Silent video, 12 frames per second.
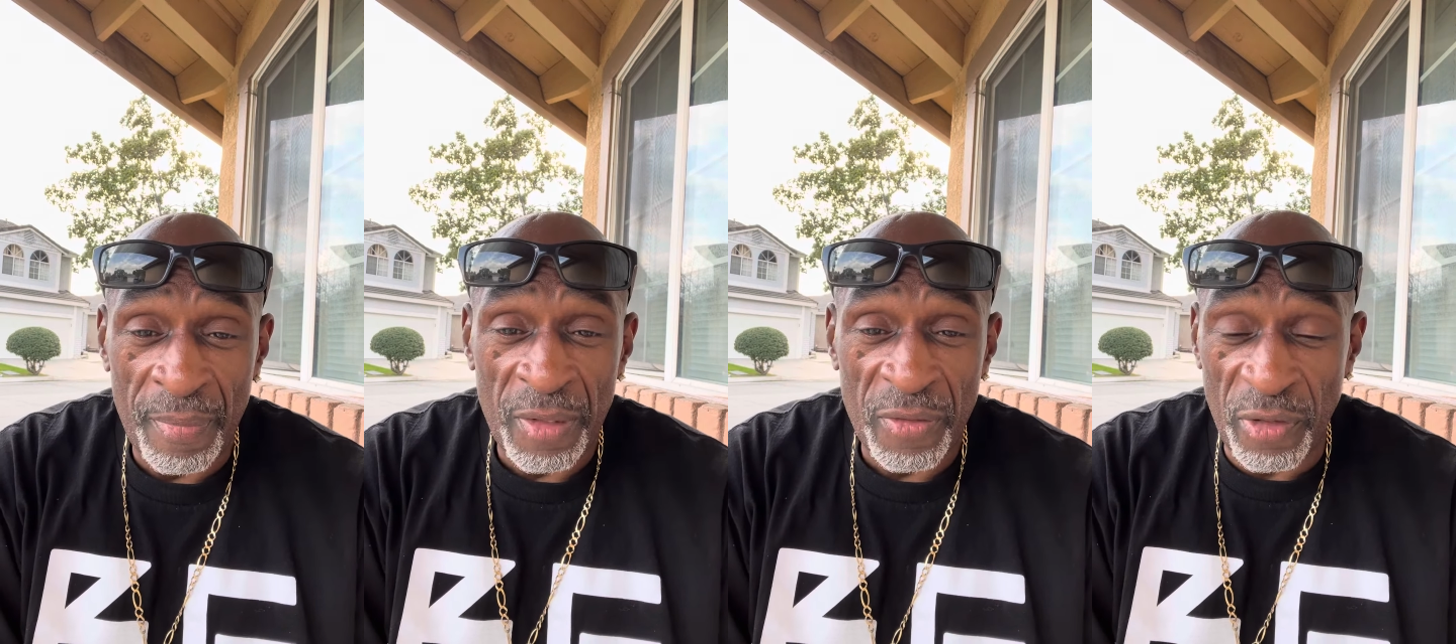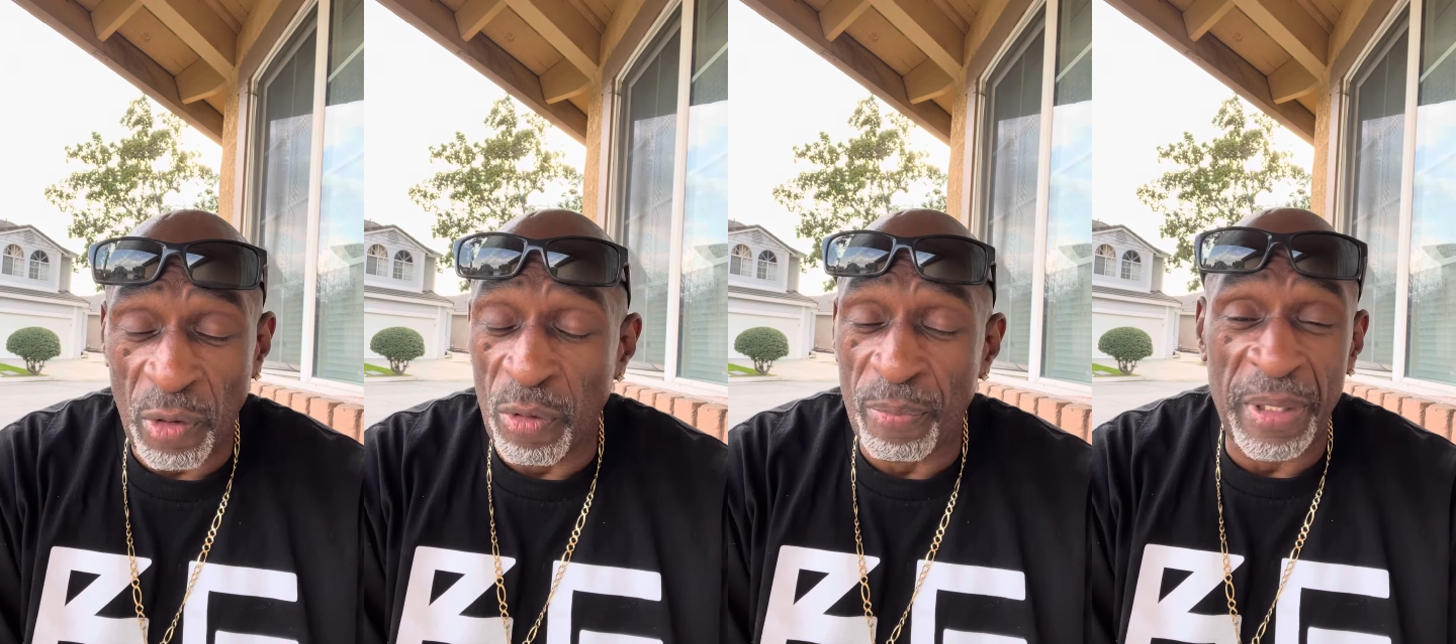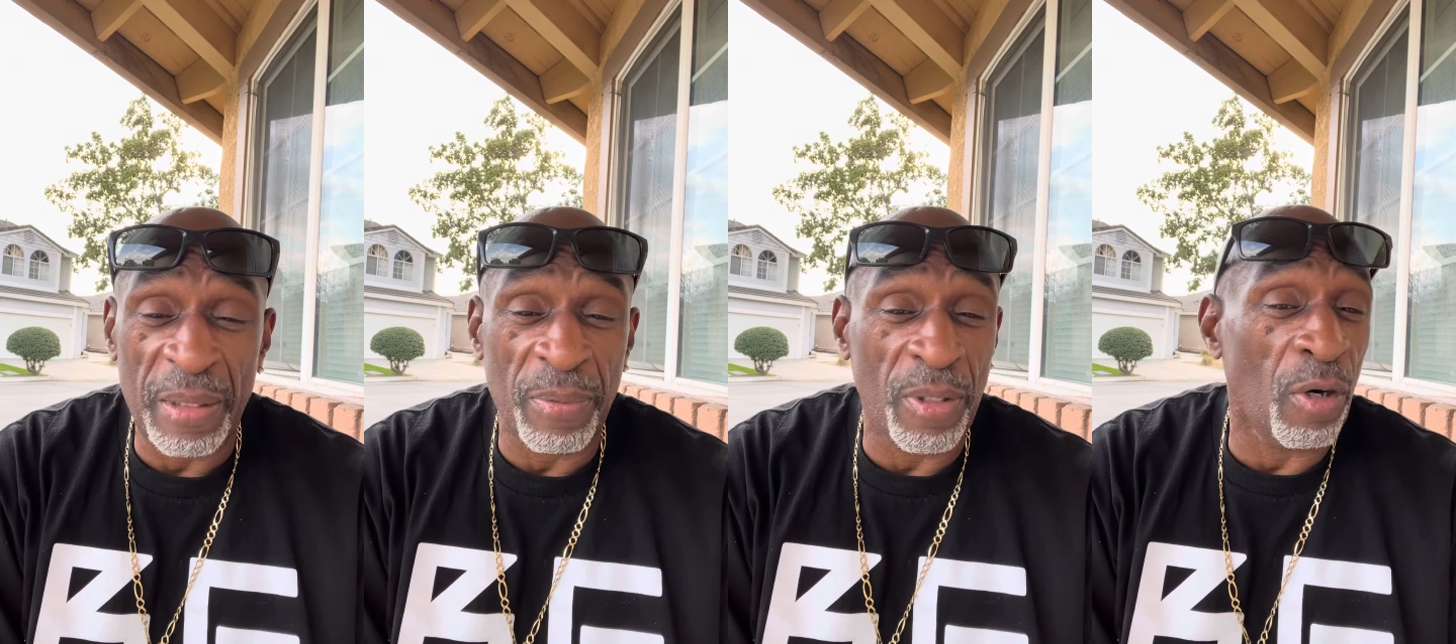So when
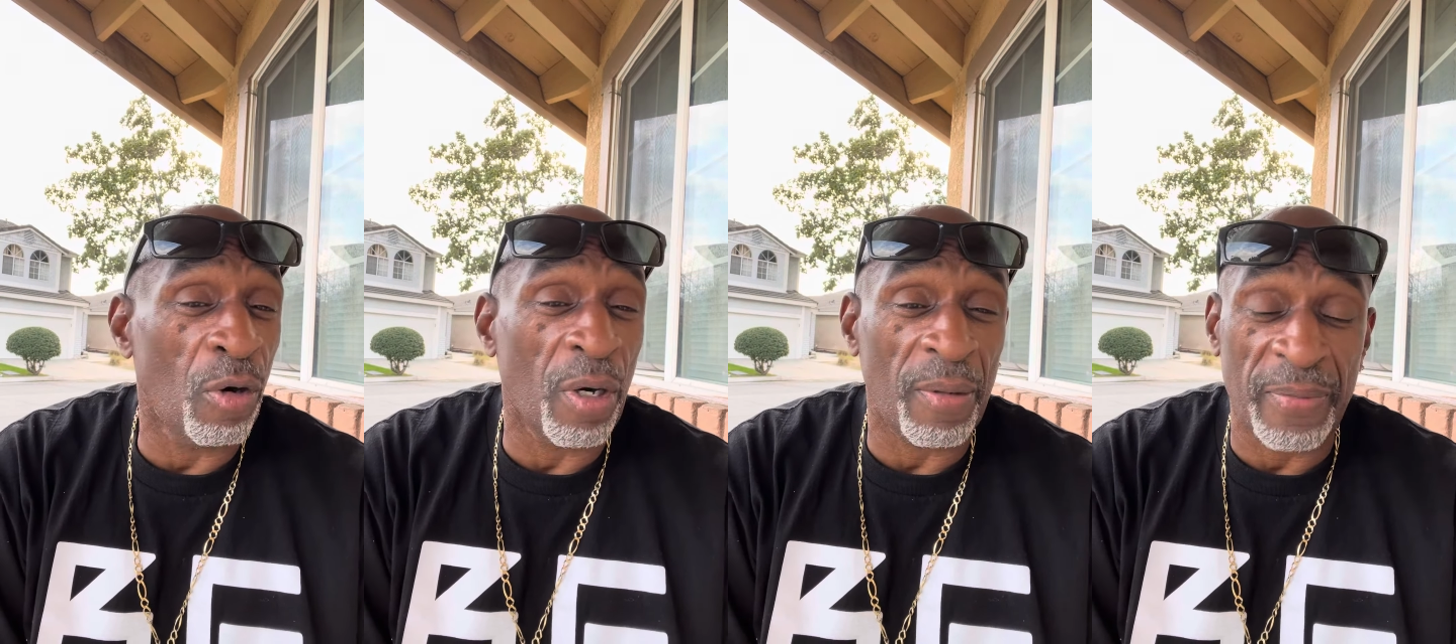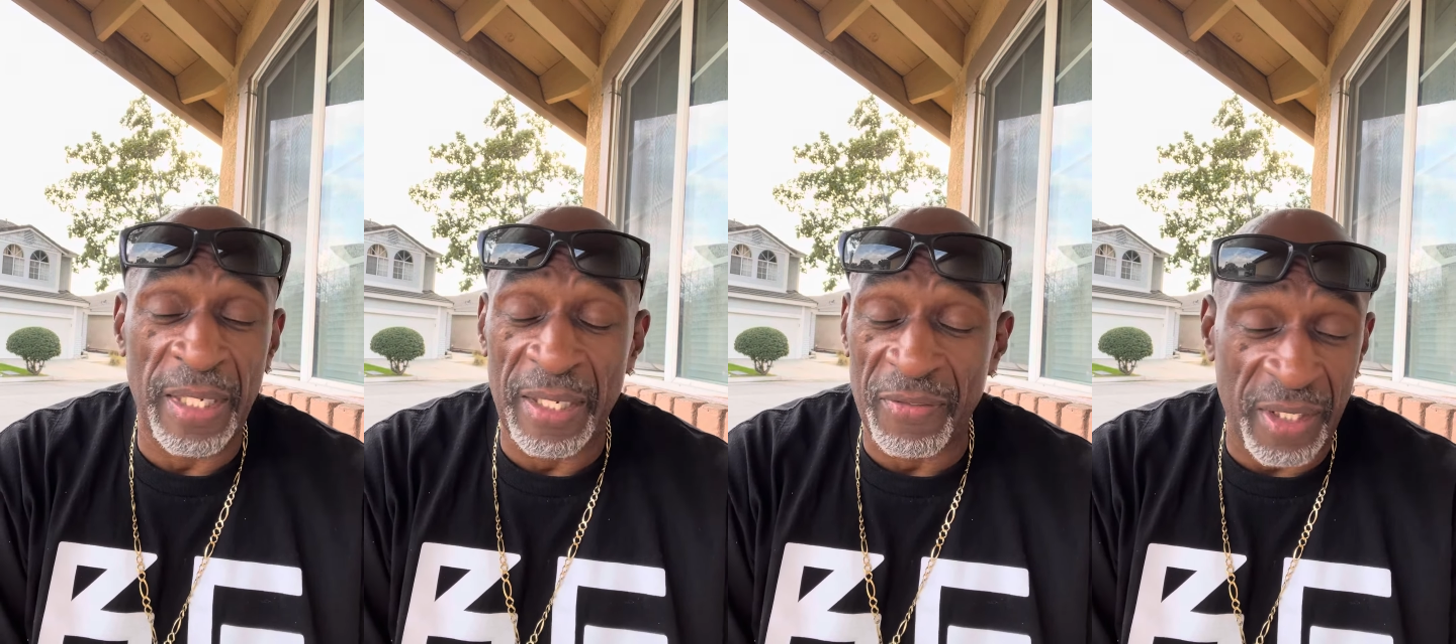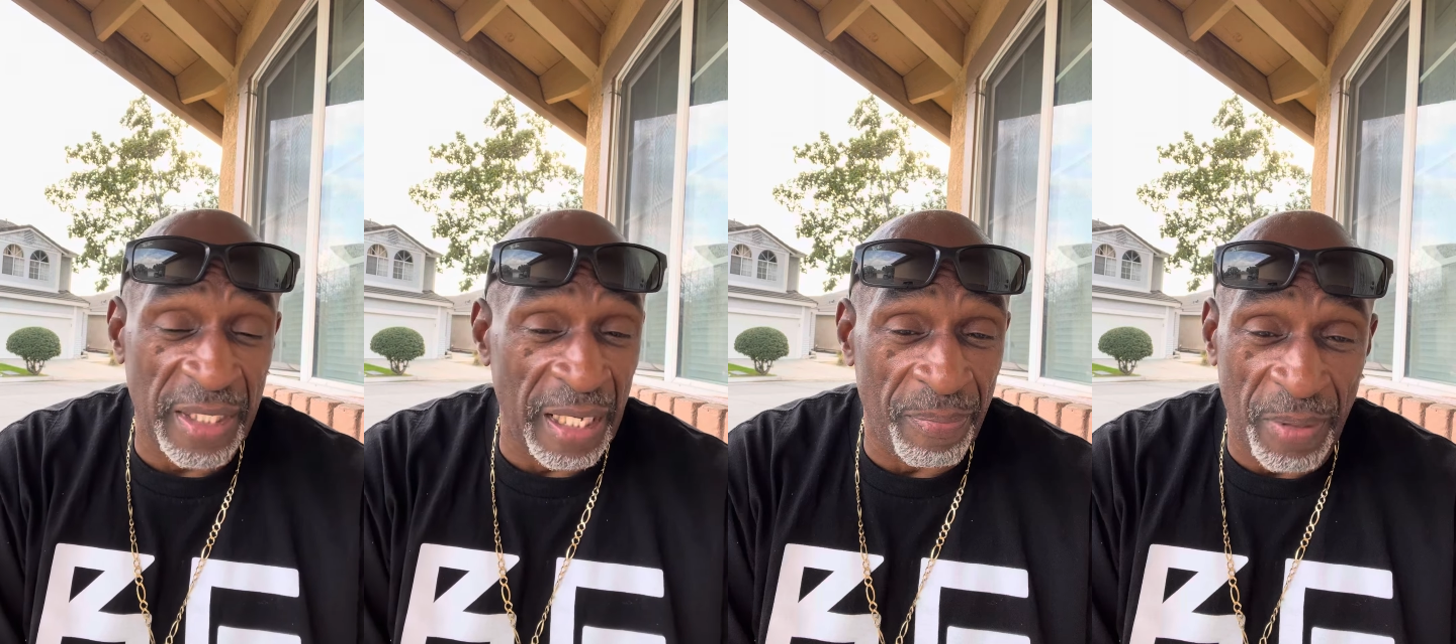people go up there and see
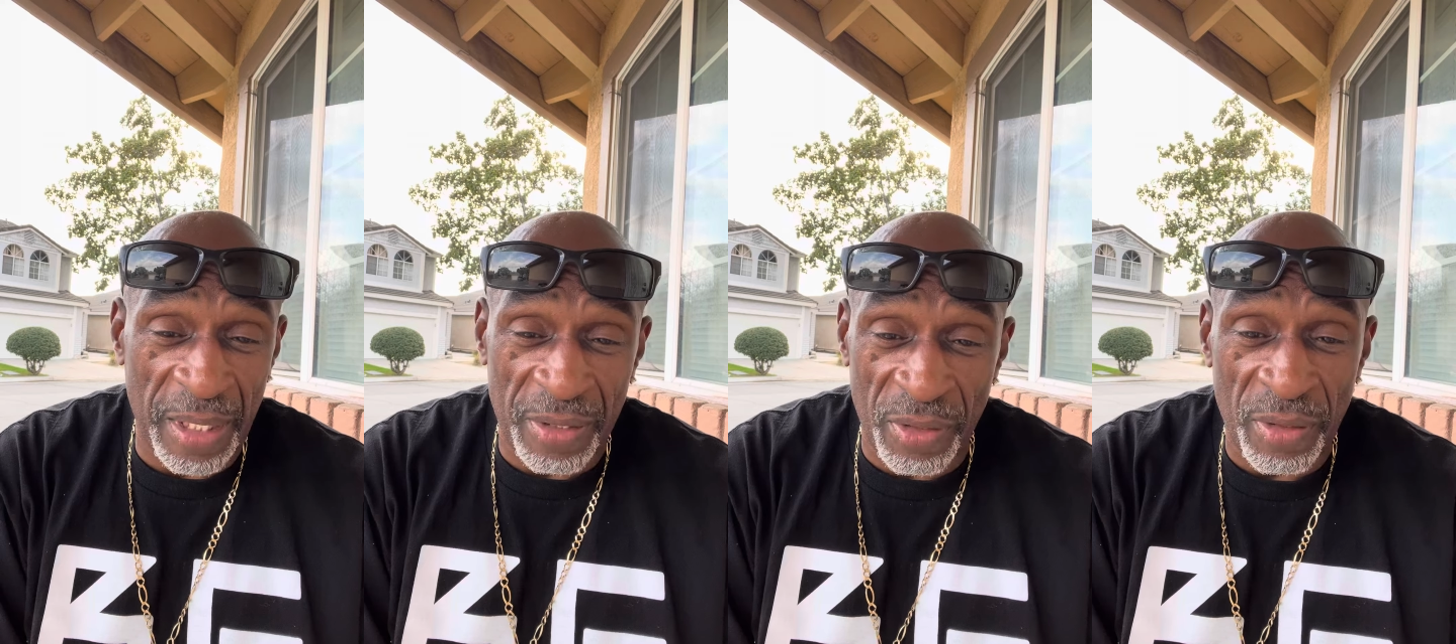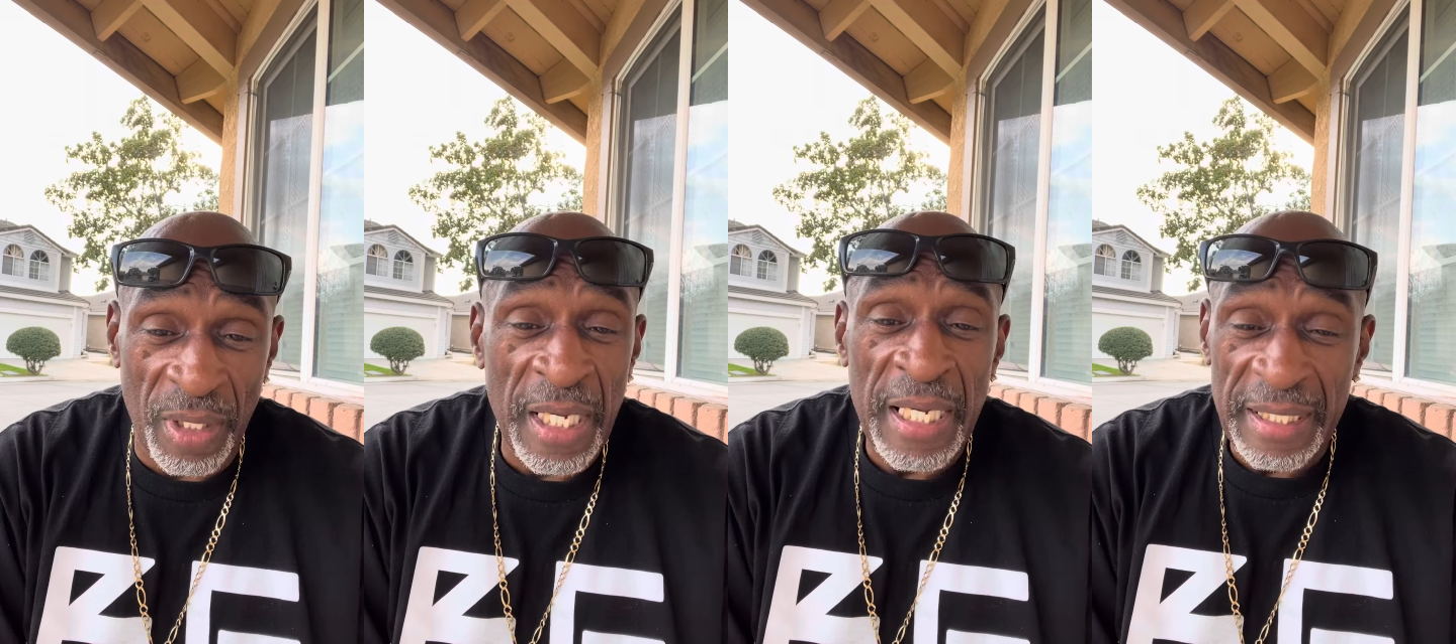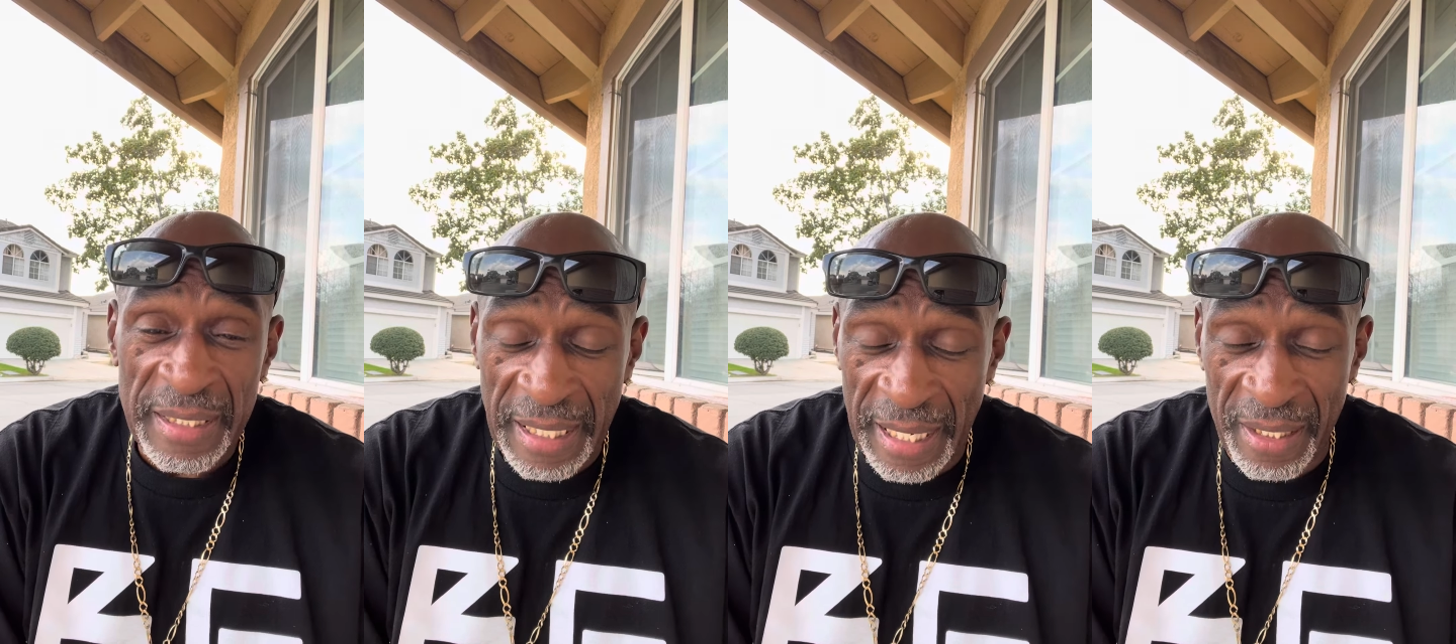their picture,
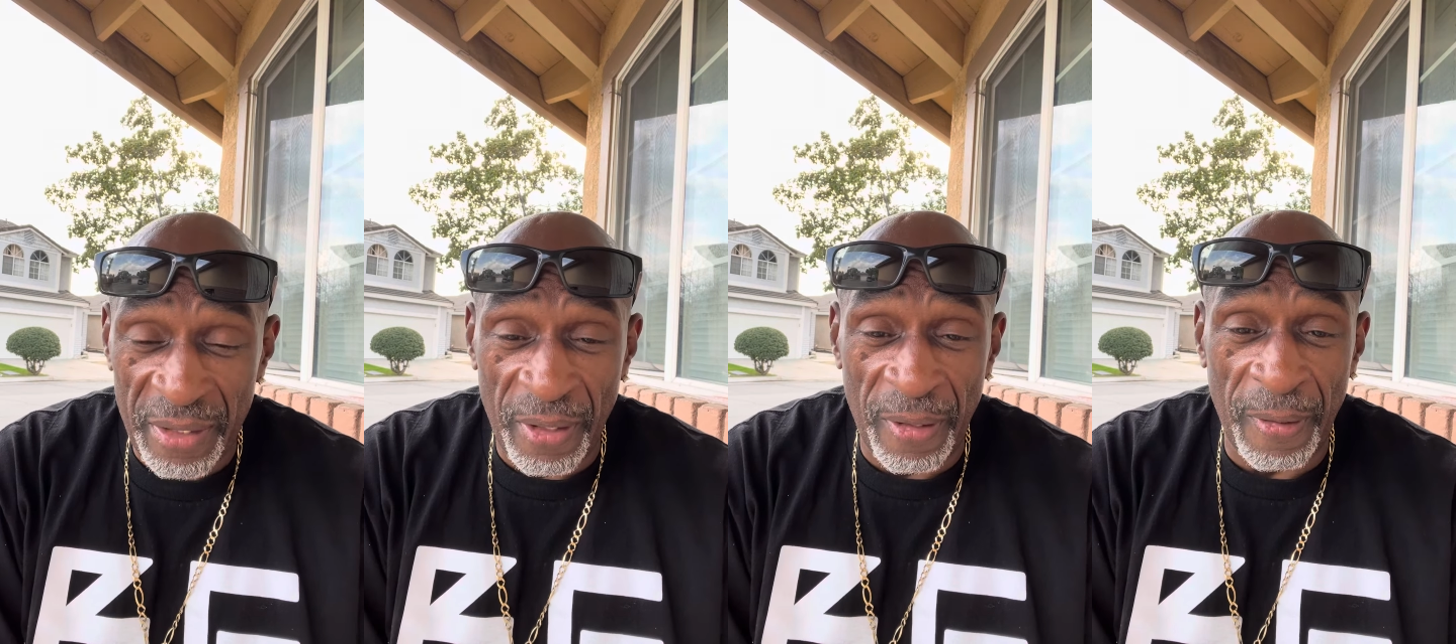they can,